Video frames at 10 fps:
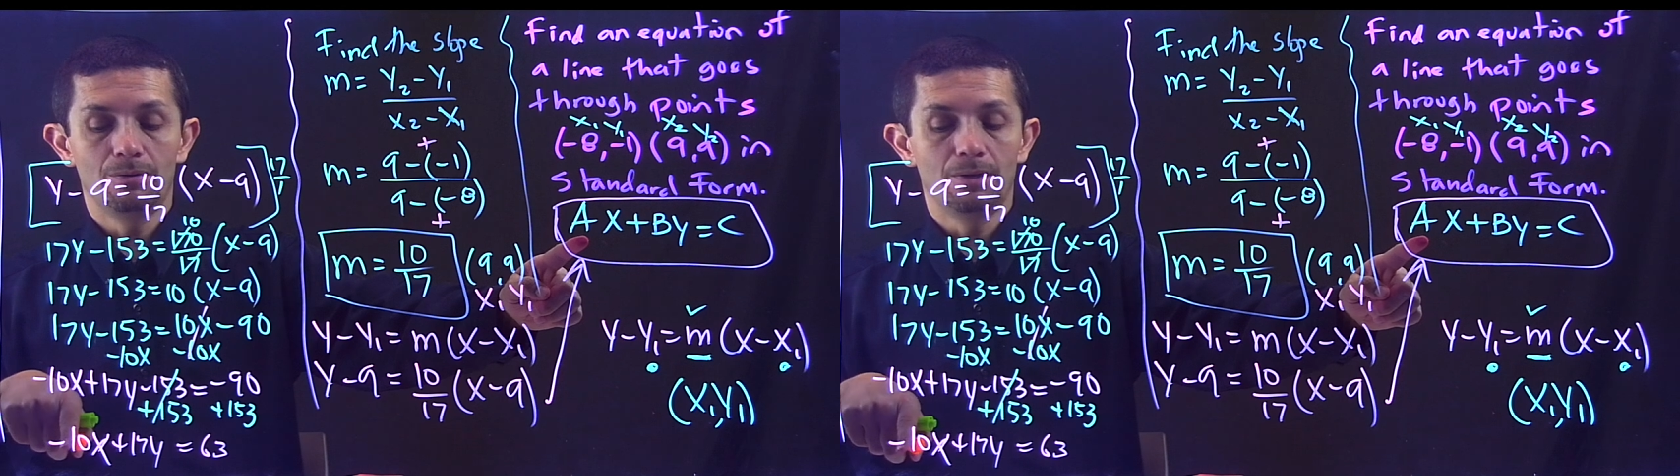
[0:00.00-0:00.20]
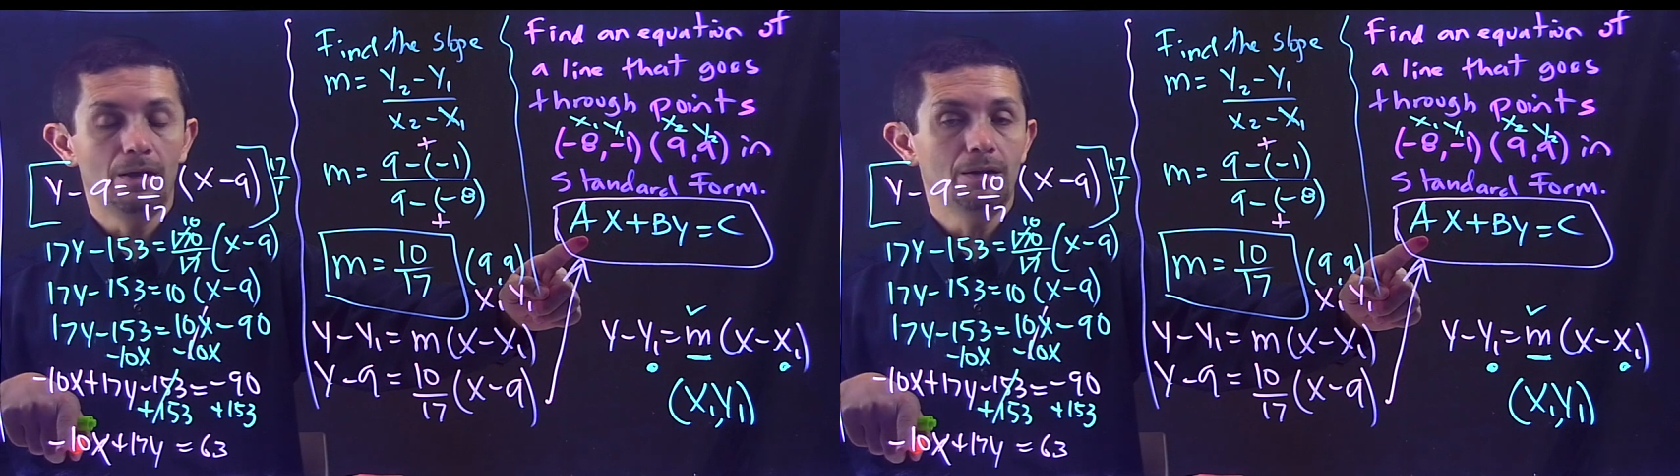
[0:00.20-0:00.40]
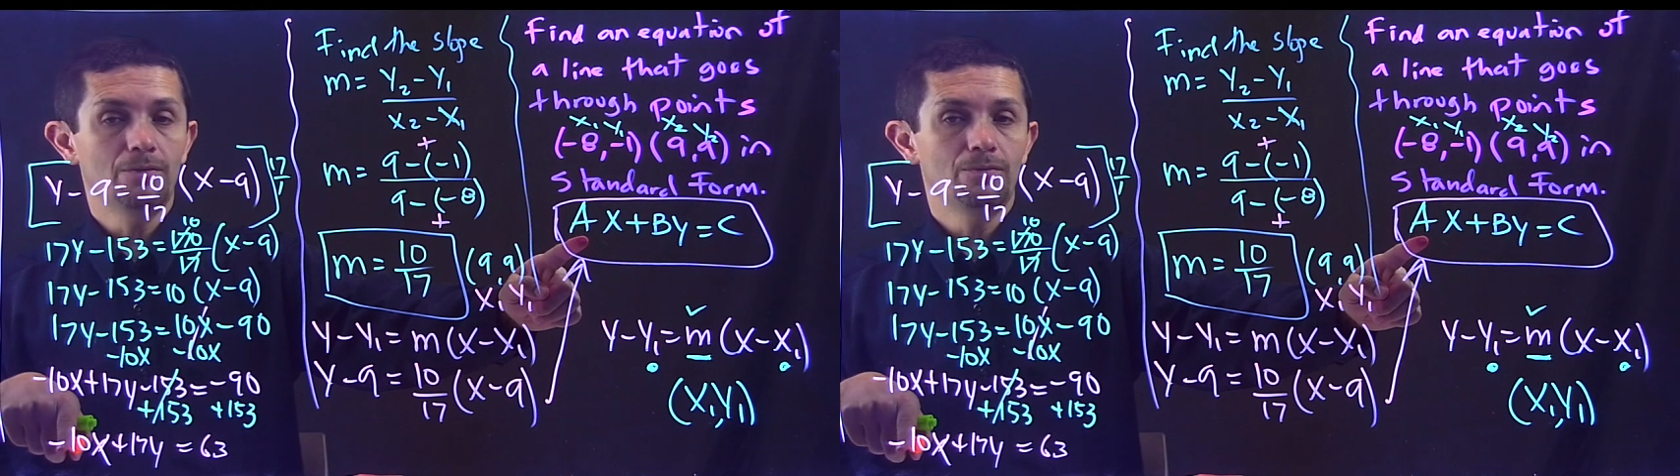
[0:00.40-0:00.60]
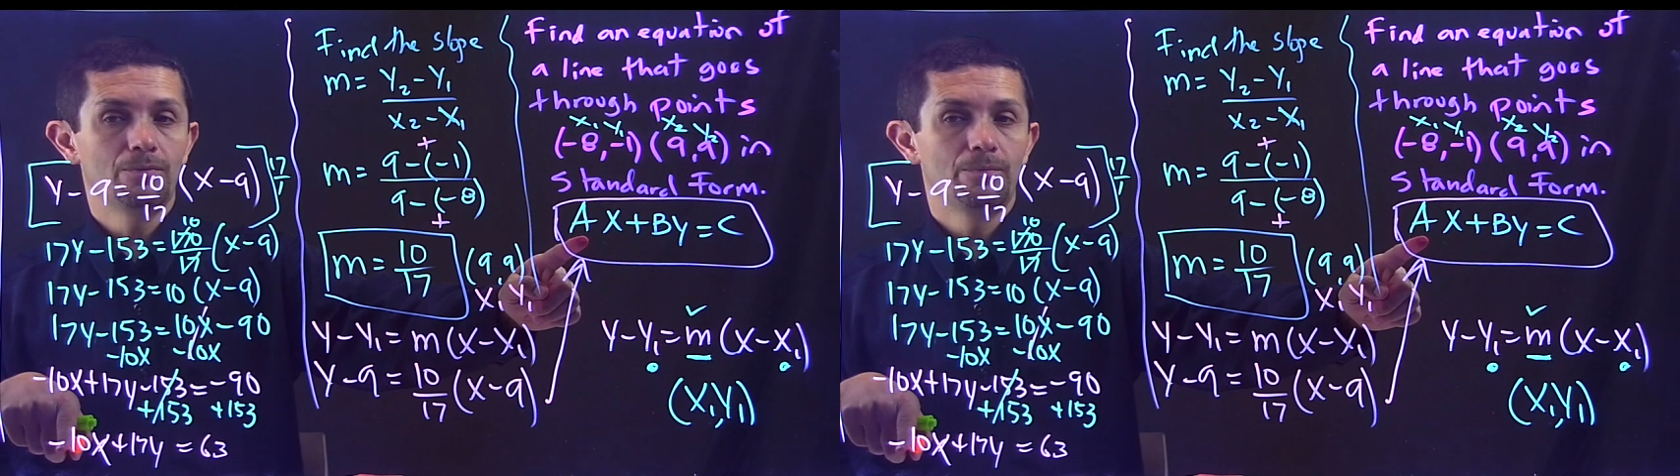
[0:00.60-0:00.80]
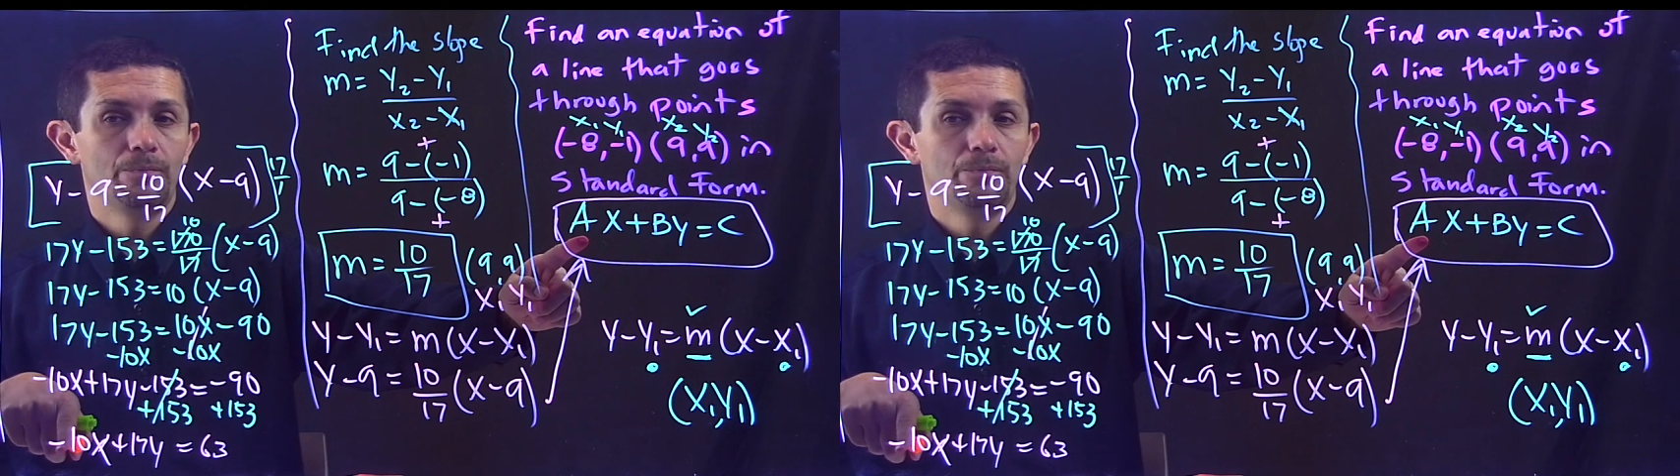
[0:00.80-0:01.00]
negative?
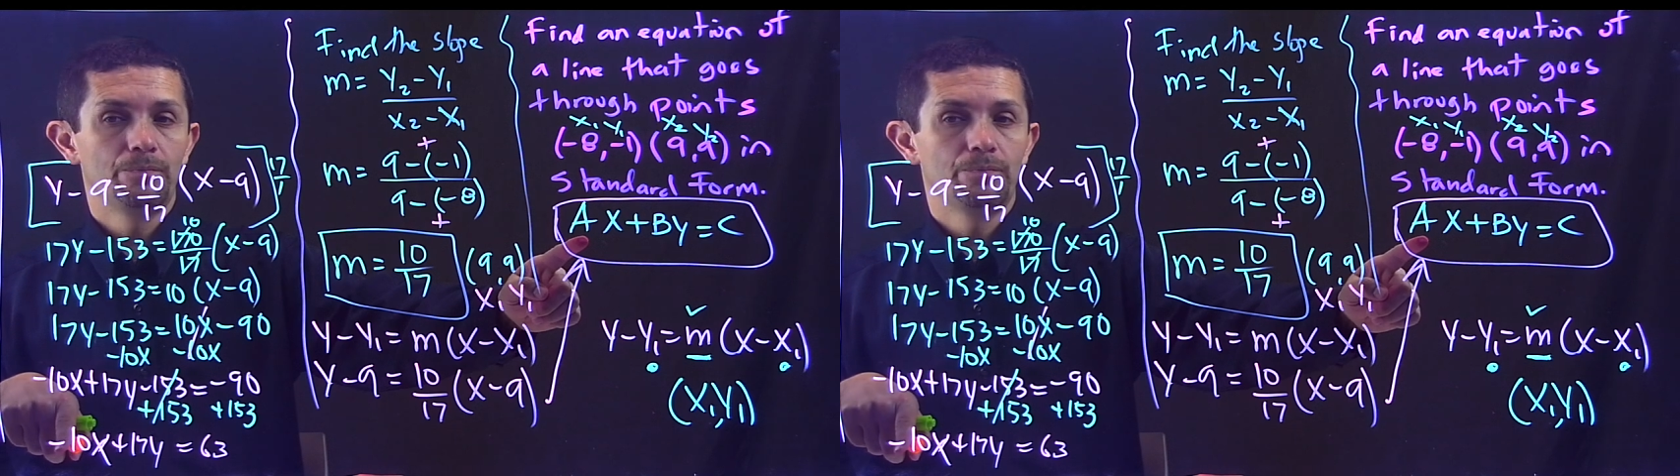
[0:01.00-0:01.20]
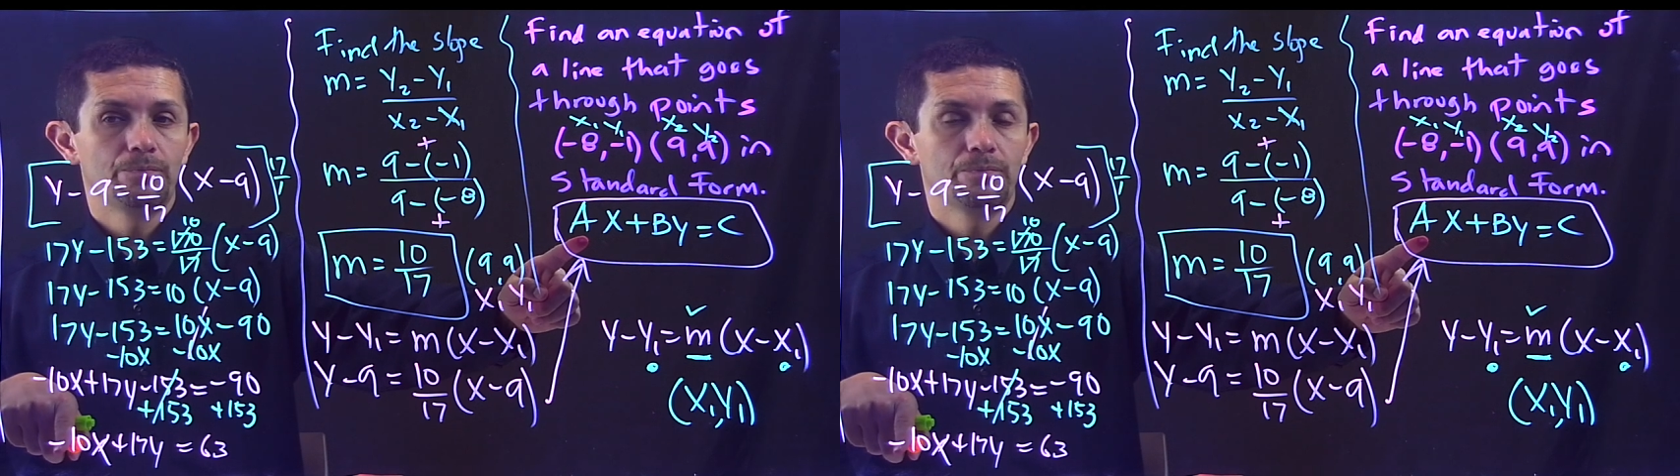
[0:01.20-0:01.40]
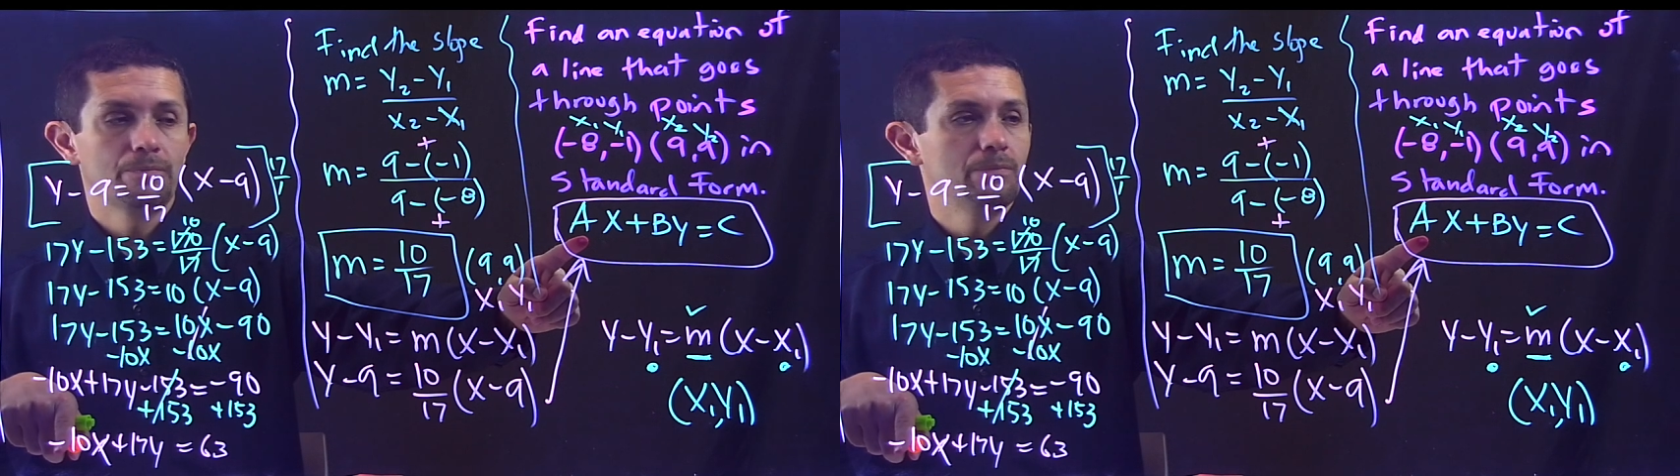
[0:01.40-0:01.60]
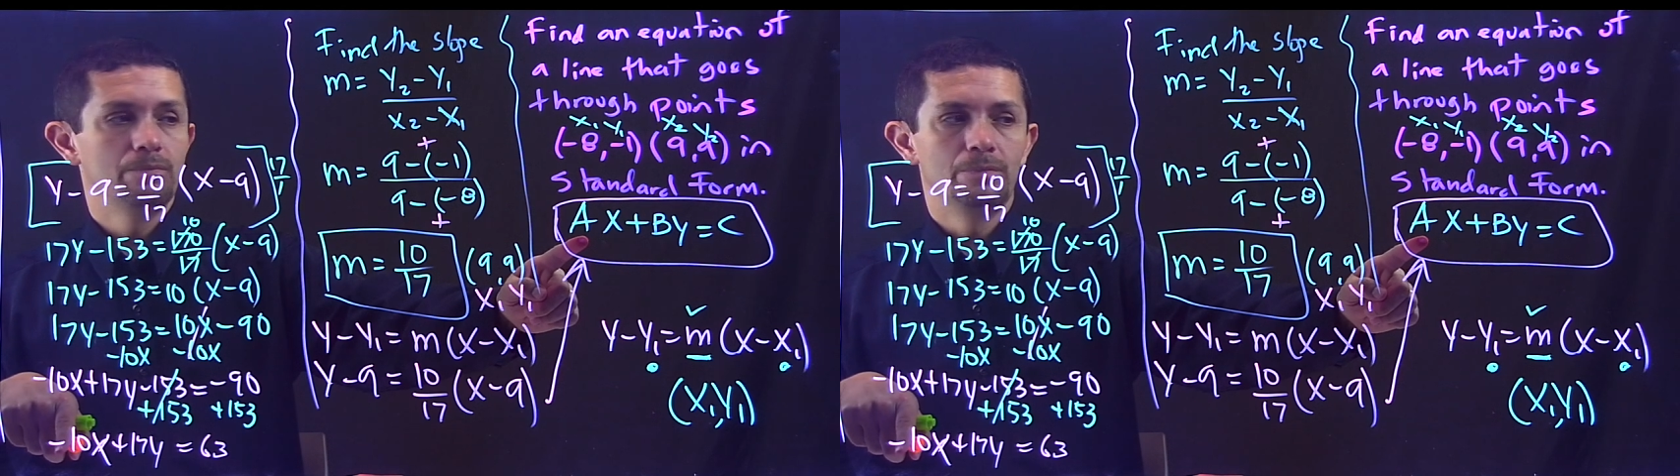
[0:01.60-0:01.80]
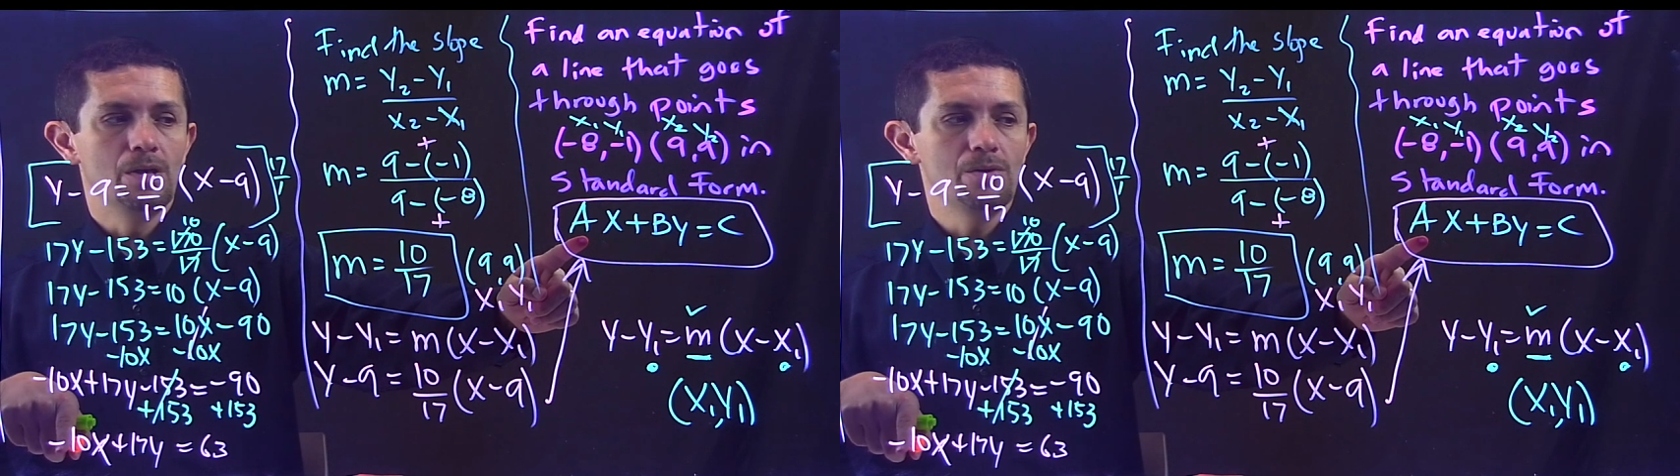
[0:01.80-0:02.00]

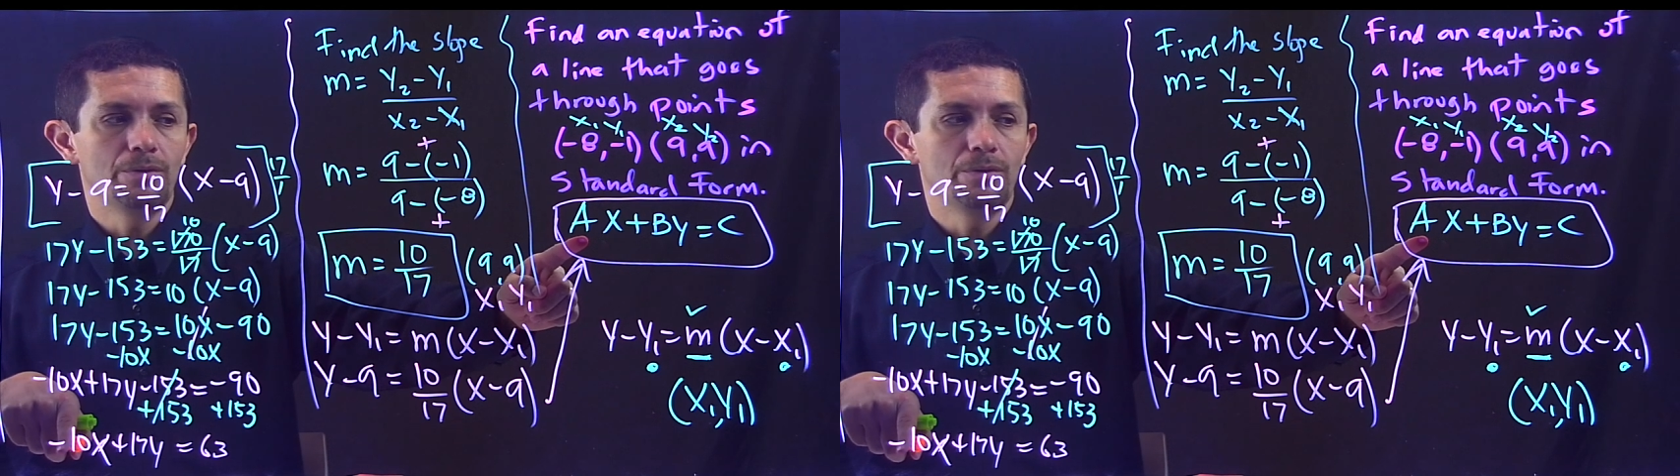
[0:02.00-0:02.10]
No,